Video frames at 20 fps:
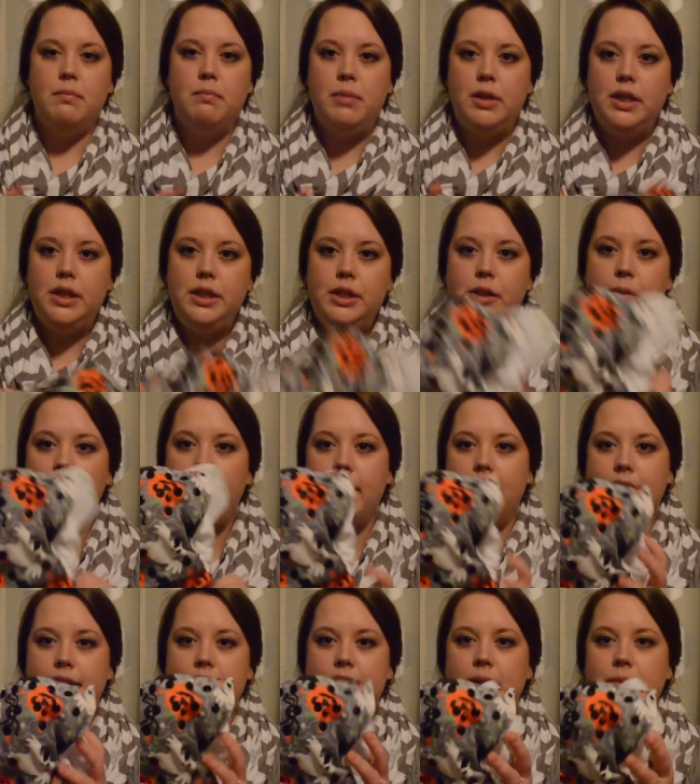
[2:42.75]

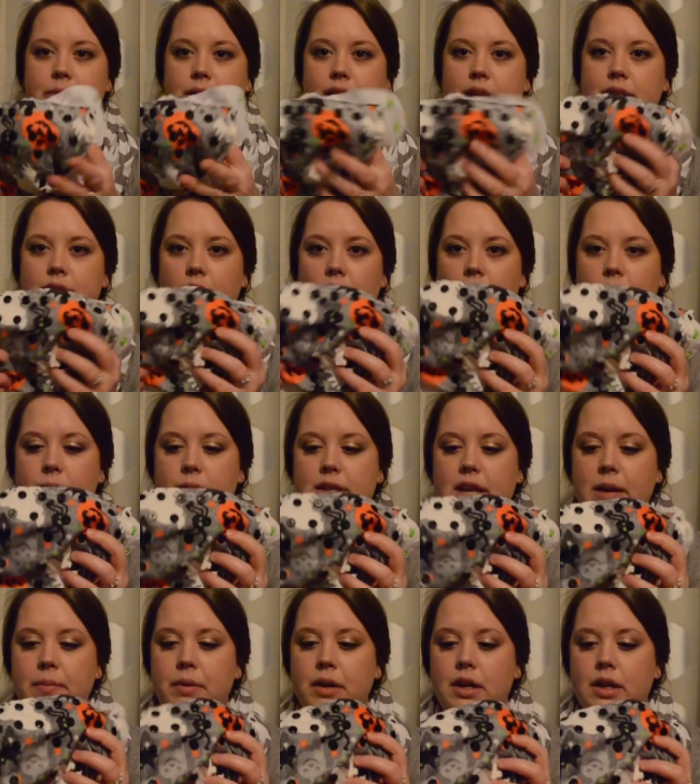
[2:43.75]
blueberry simplex all in one
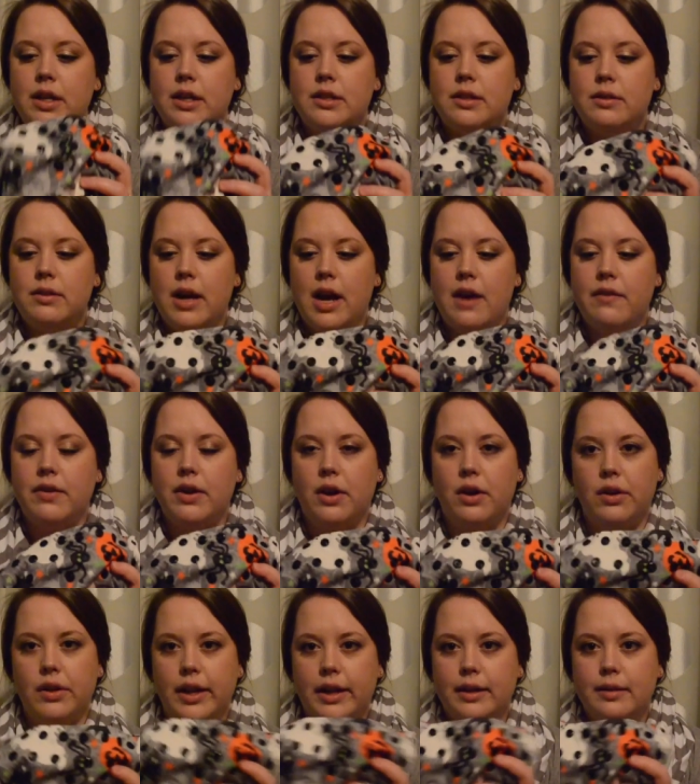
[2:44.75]
diaper, and I don't have it
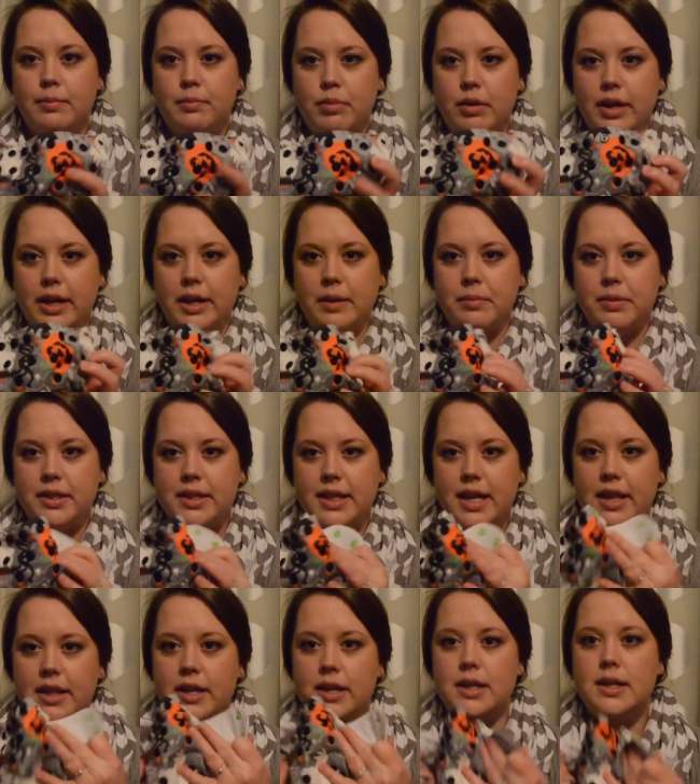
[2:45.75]
all like pretty and put
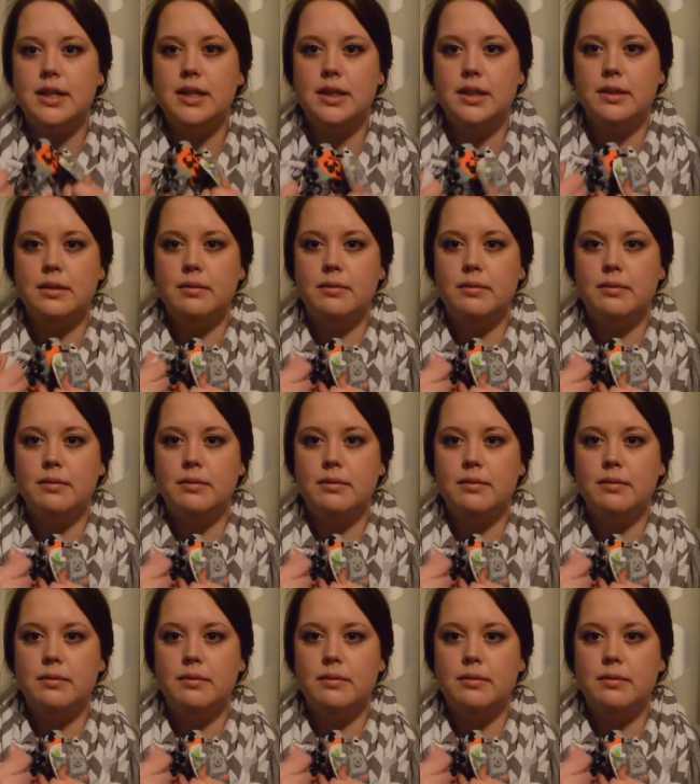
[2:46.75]
together,